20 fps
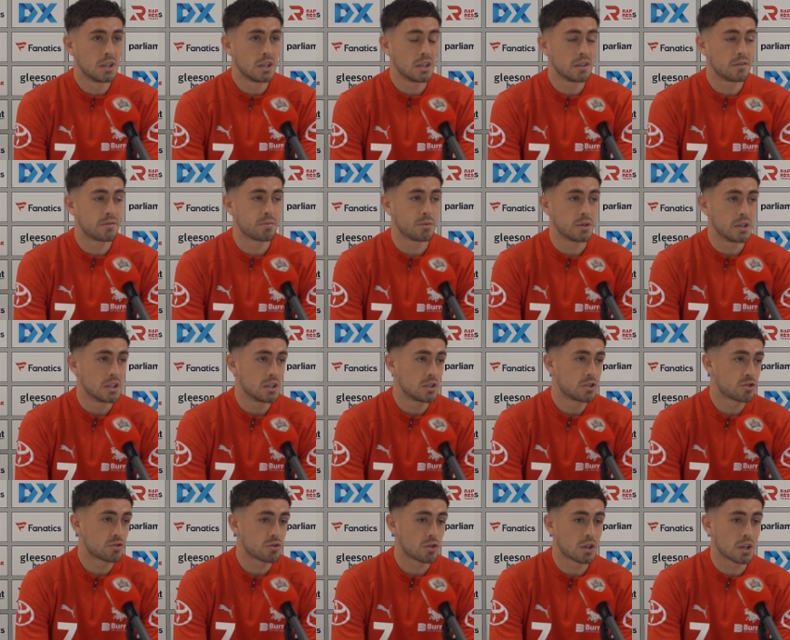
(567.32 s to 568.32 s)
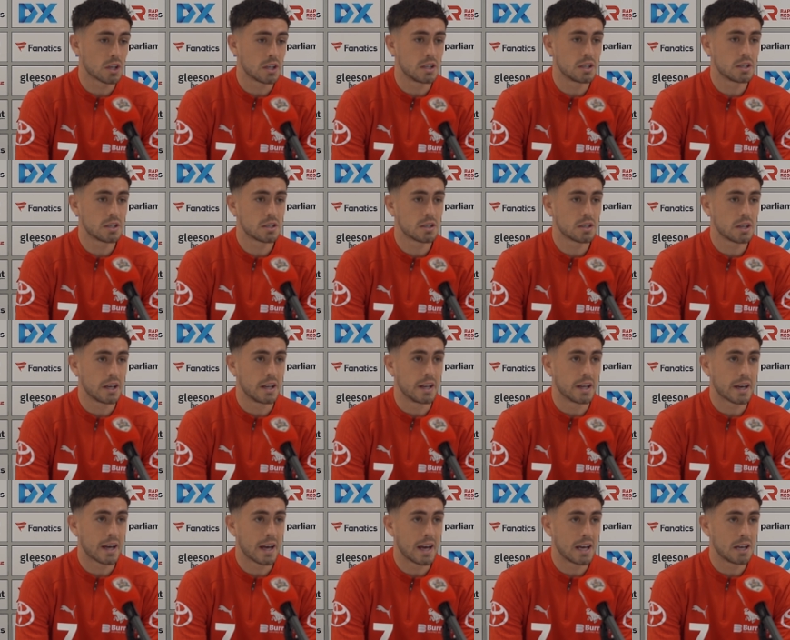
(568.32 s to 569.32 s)
if we're struggling in
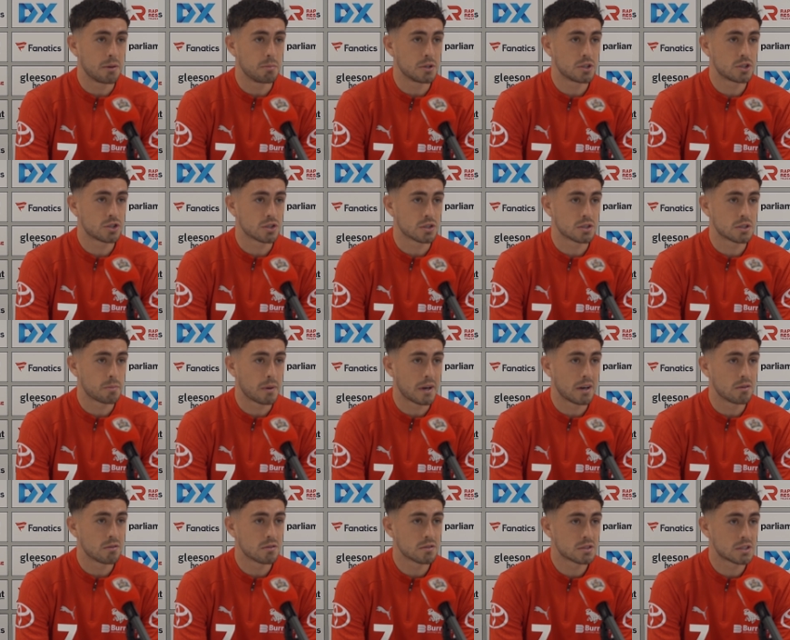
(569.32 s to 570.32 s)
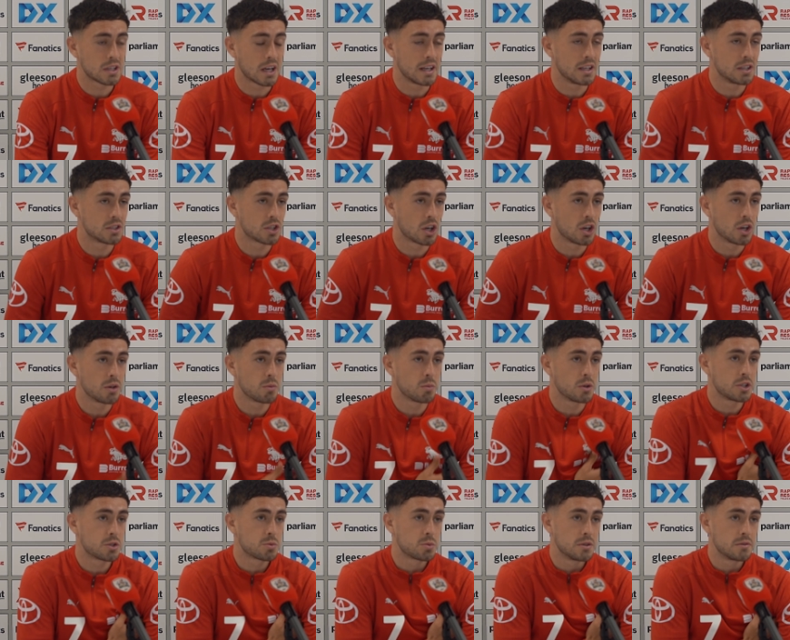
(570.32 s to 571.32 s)
a game, it's just about staying tight,
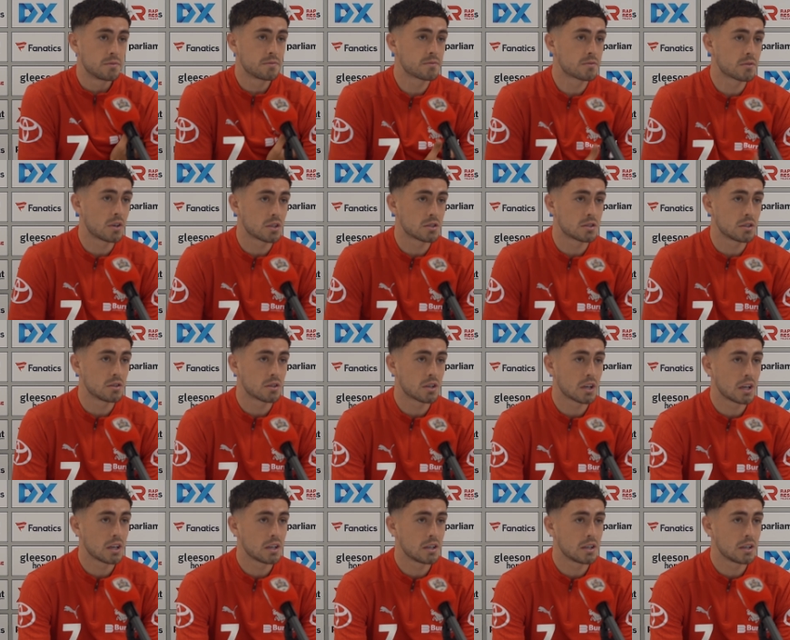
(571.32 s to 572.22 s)
which we've got to look at.